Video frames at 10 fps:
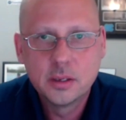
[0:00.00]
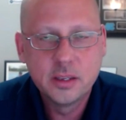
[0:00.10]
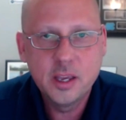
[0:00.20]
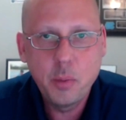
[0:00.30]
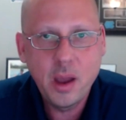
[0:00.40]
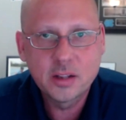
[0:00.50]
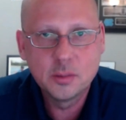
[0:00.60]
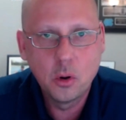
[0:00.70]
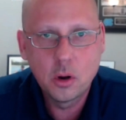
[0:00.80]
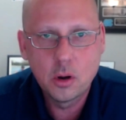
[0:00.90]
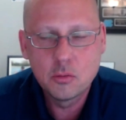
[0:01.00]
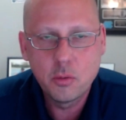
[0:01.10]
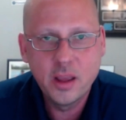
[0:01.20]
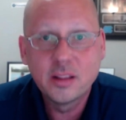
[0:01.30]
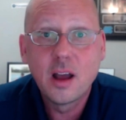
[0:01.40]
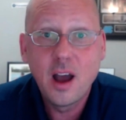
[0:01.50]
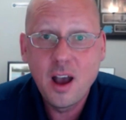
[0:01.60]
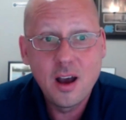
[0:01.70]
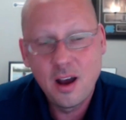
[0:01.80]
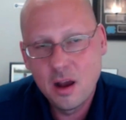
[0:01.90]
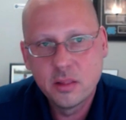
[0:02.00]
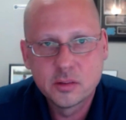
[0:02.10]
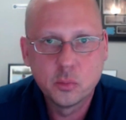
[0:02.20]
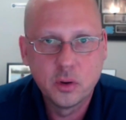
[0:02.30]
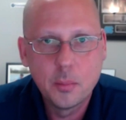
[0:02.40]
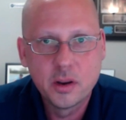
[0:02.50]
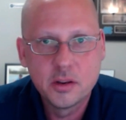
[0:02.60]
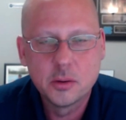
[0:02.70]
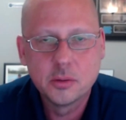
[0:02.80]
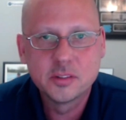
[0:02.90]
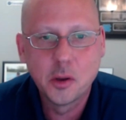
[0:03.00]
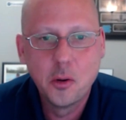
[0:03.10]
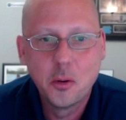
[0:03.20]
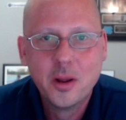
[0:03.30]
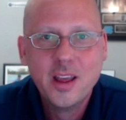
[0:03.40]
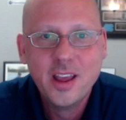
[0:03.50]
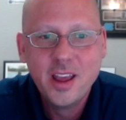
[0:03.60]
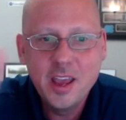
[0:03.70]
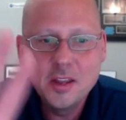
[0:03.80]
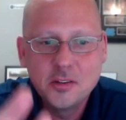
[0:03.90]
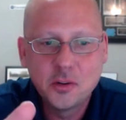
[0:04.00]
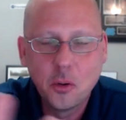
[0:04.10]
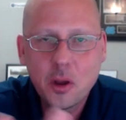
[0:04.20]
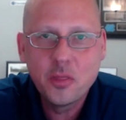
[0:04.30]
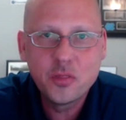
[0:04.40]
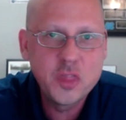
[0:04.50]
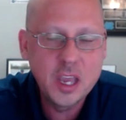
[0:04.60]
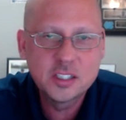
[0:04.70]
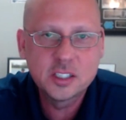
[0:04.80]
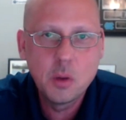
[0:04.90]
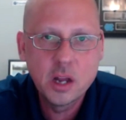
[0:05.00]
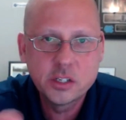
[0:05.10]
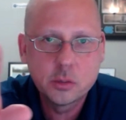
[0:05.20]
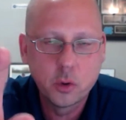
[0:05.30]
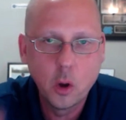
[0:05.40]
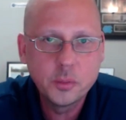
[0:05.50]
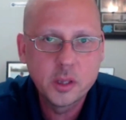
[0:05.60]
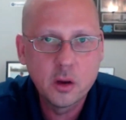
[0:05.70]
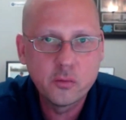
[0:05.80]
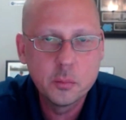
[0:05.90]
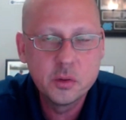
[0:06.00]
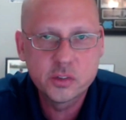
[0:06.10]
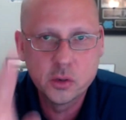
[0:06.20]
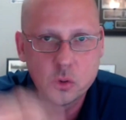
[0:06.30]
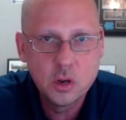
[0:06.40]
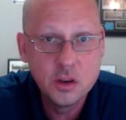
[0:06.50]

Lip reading: Kick back tomorrow, right? That's what I'm going to do. So enjoy. Thanks so much. We hope to hear from you soon.